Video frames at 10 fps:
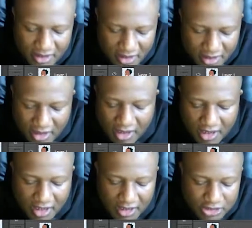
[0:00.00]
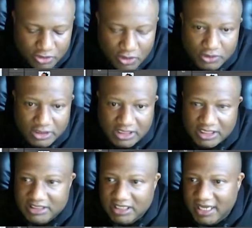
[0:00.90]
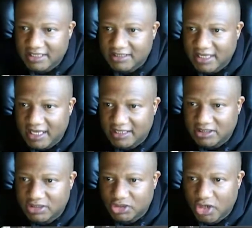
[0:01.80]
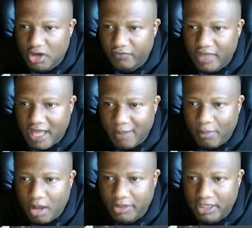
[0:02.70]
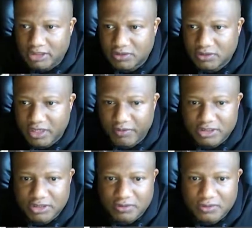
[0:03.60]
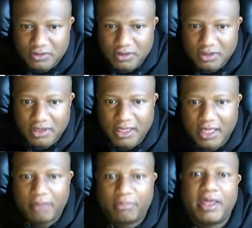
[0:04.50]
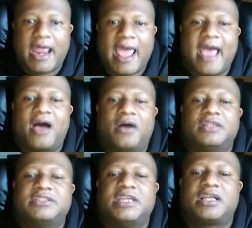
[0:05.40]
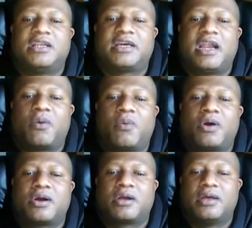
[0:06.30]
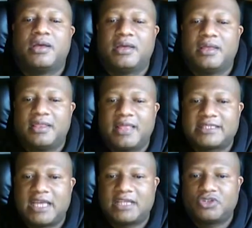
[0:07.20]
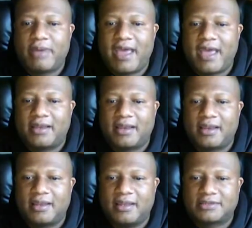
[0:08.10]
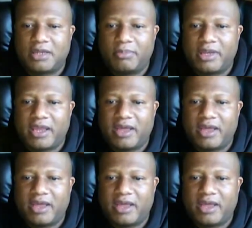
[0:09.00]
Control D to deselect and turn off the eyeball next to the original. And plow. Let's take a look at our work. That's not too bad. It's coming together.